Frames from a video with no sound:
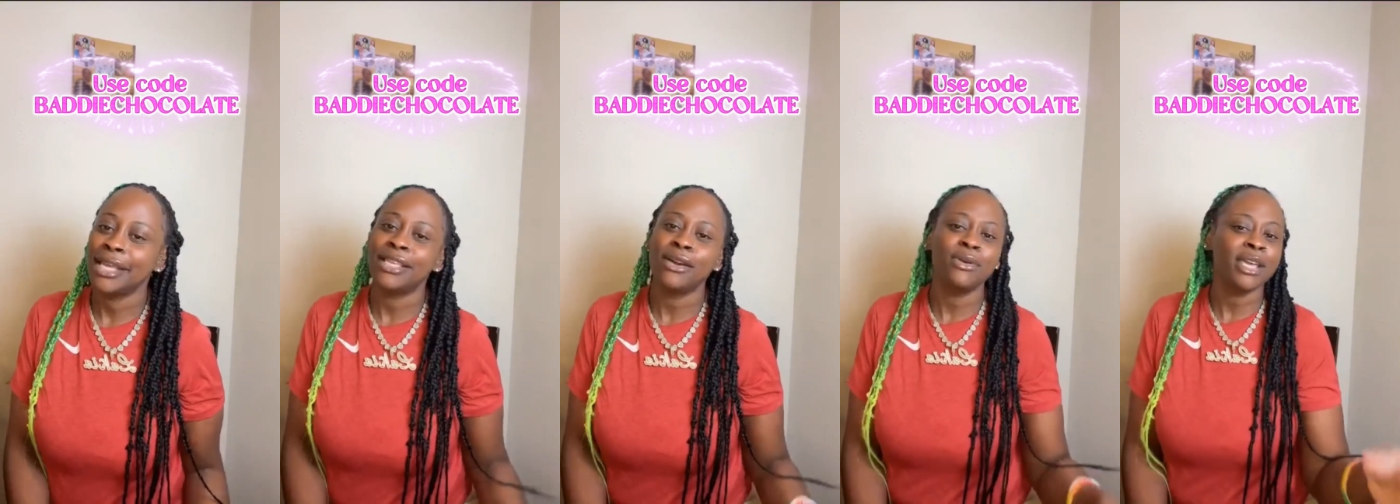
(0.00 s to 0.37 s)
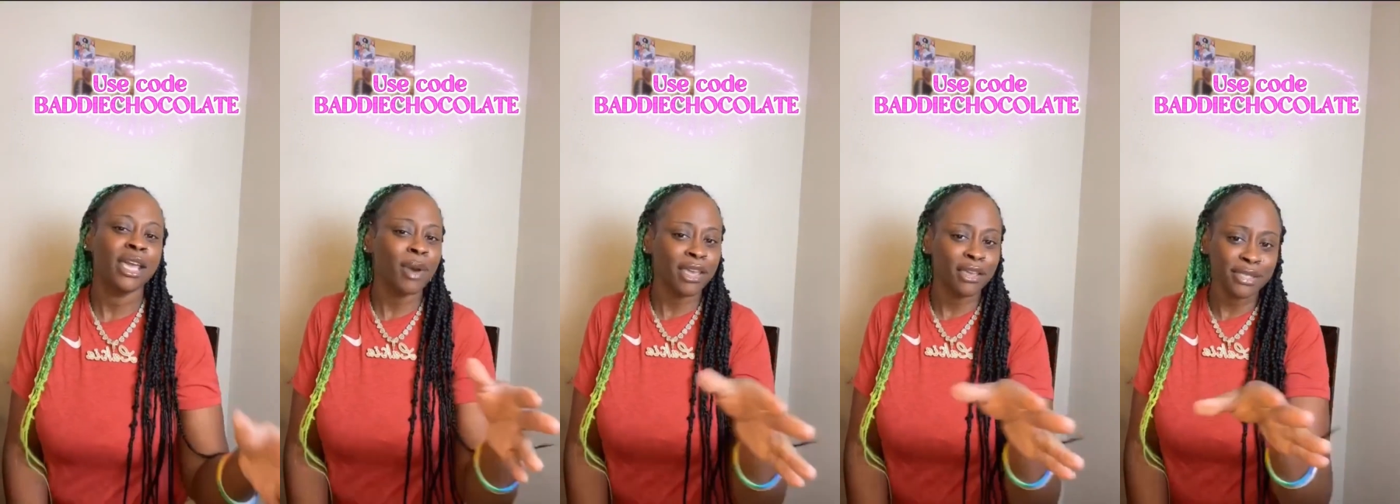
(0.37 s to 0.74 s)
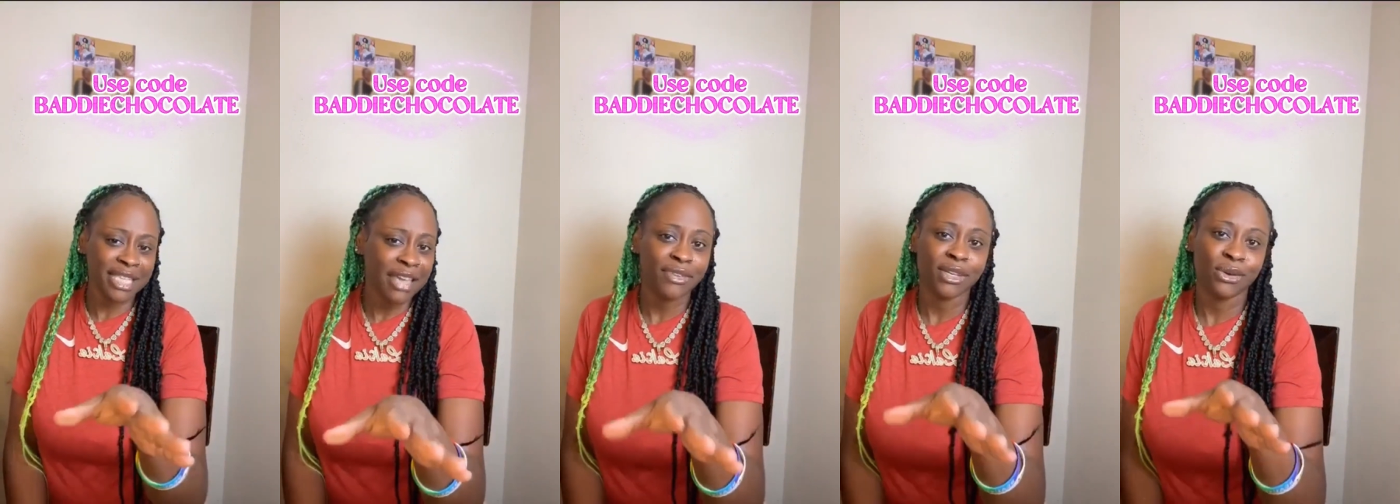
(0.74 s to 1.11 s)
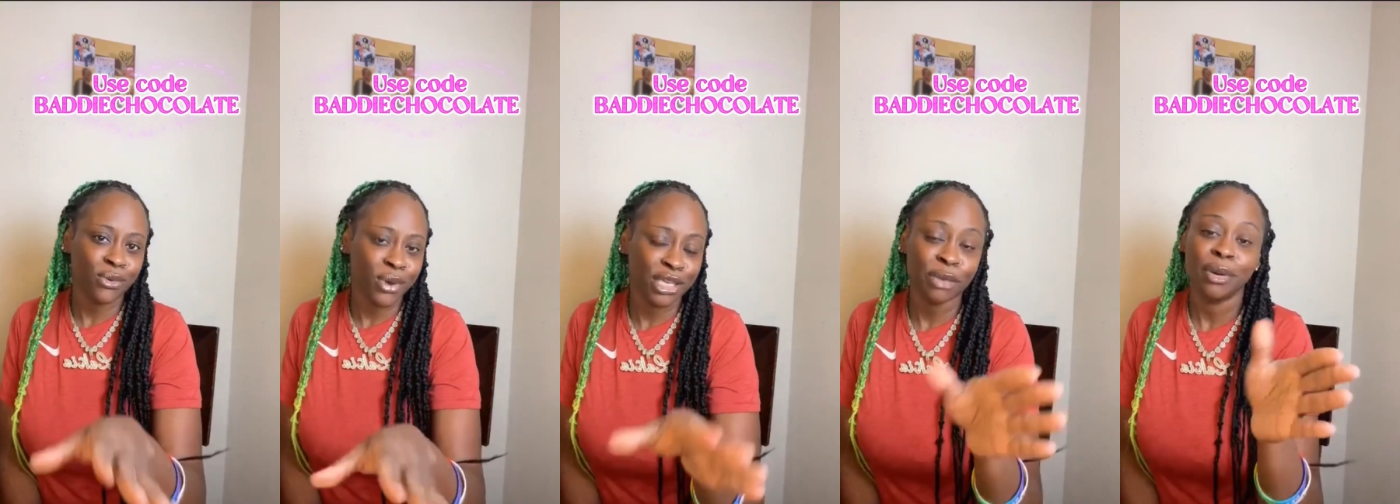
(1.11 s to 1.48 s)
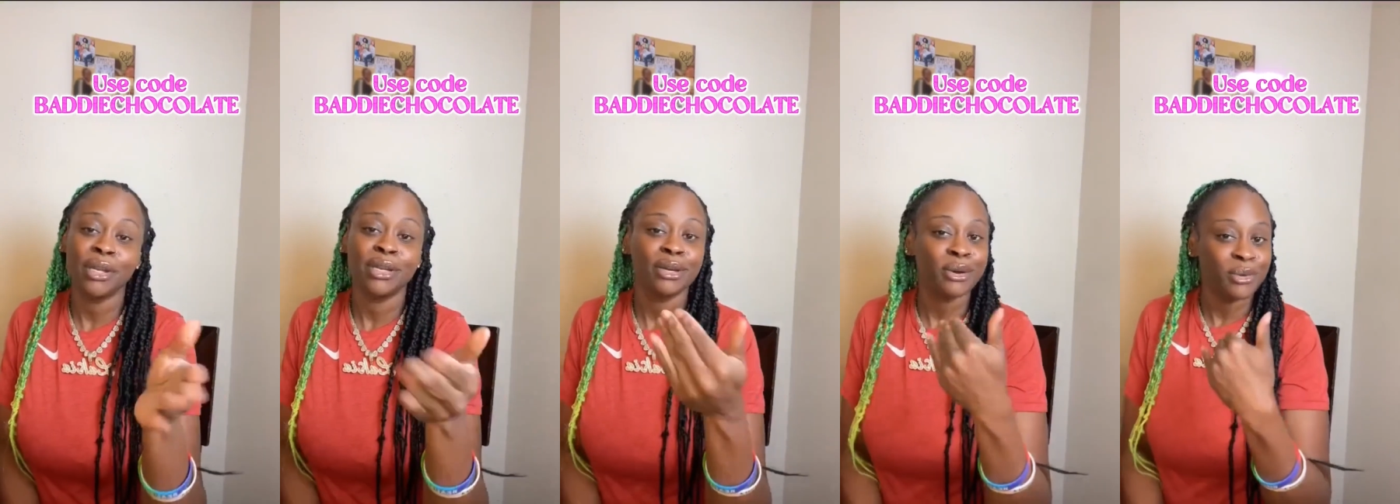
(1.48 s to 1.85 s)
And go ahead, while you're saving a coin, you're
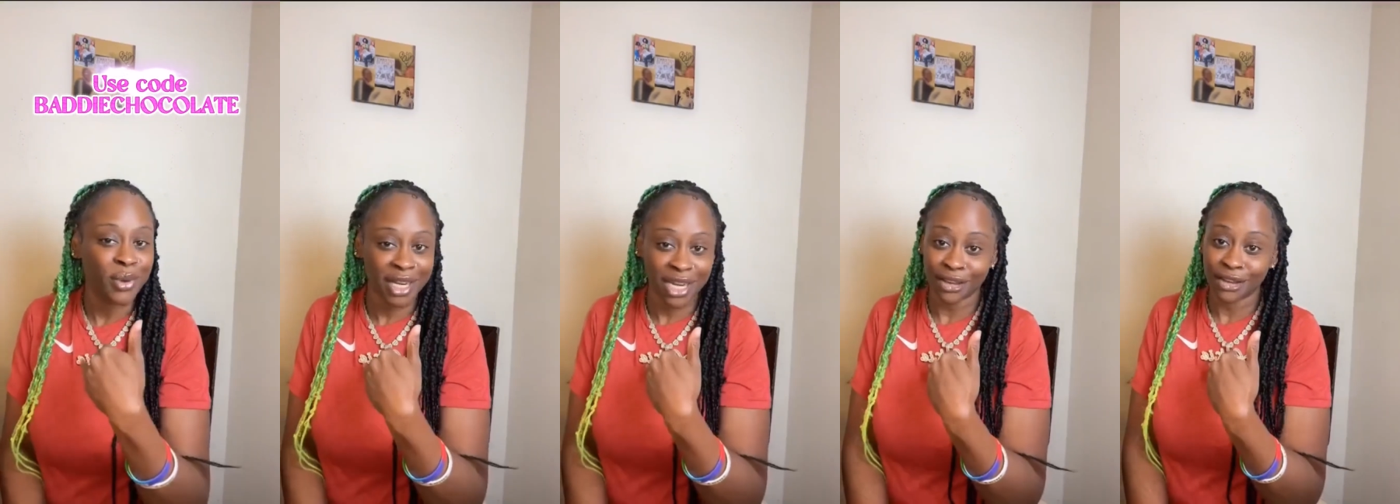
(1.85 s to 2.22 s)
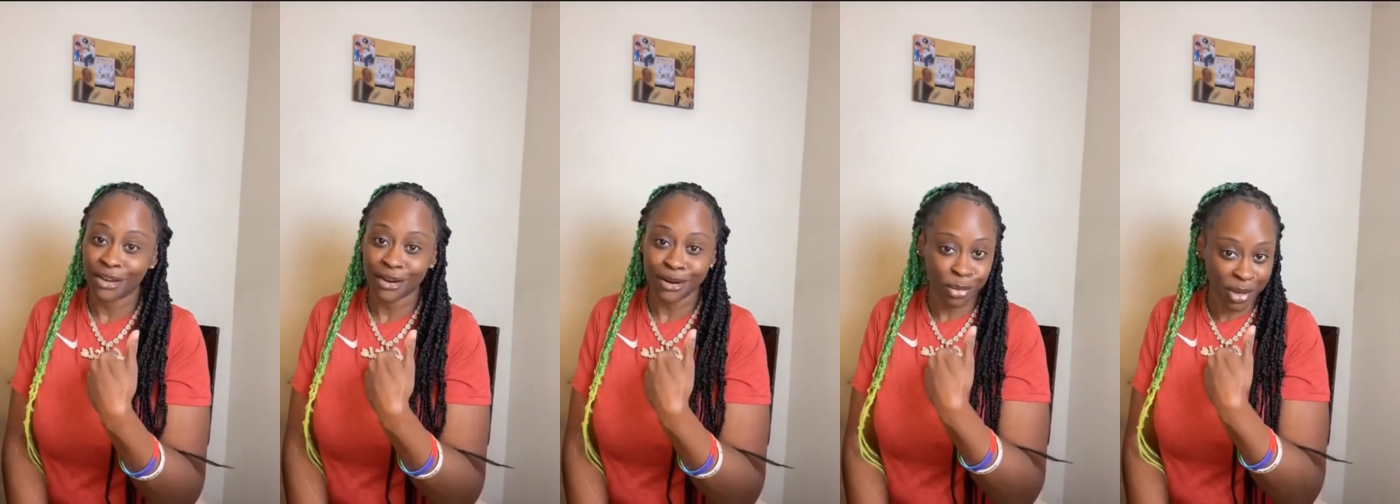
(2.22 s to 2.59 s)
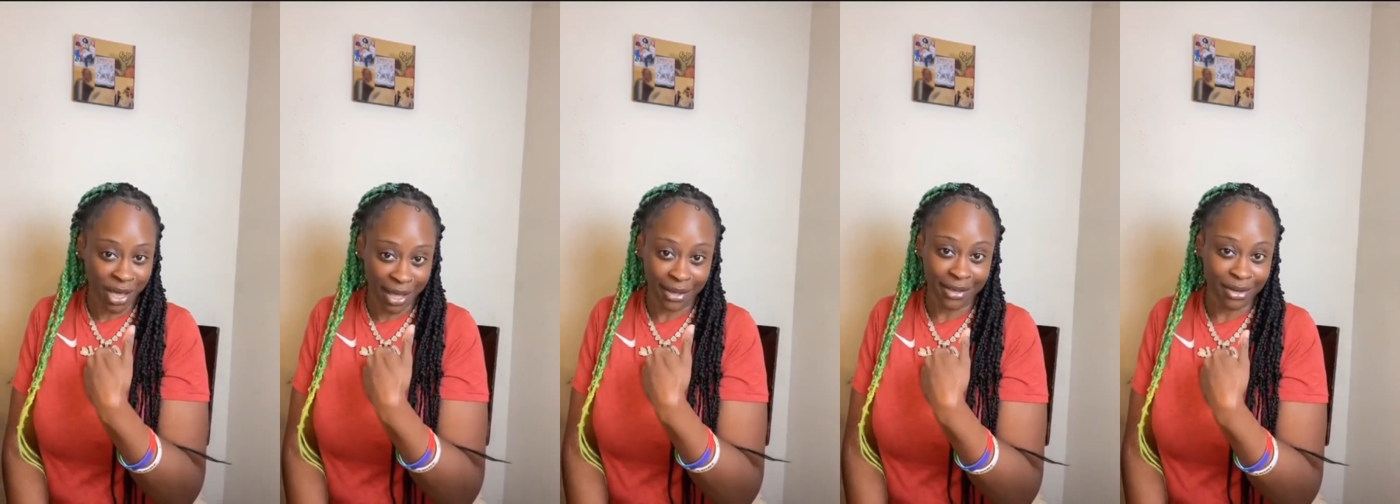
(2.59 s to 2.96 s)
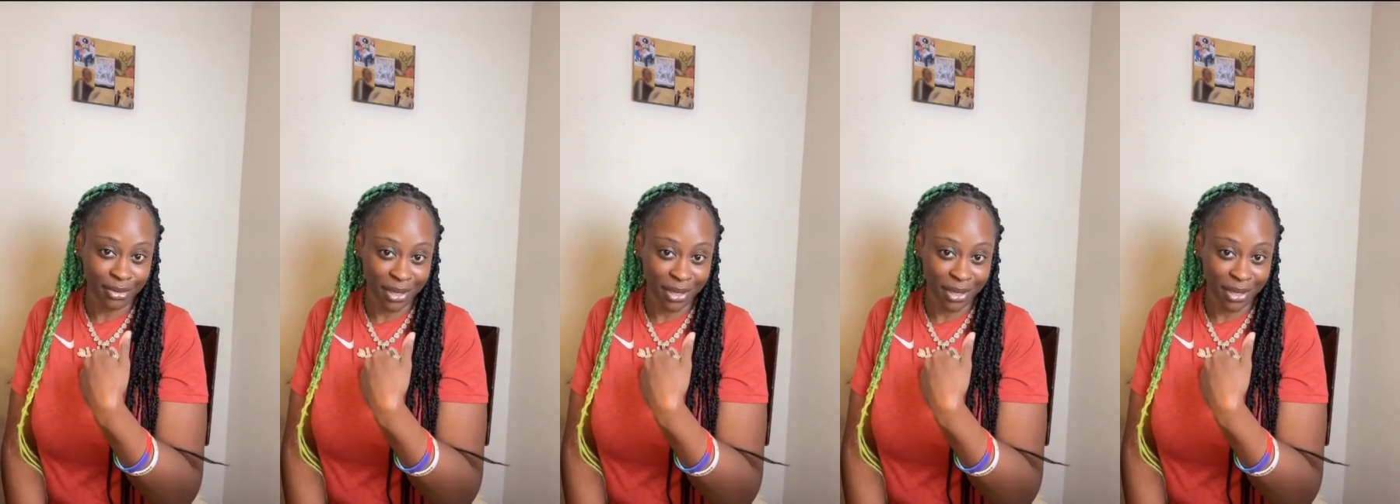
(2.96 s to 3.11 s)
putting a coin in your girl packet,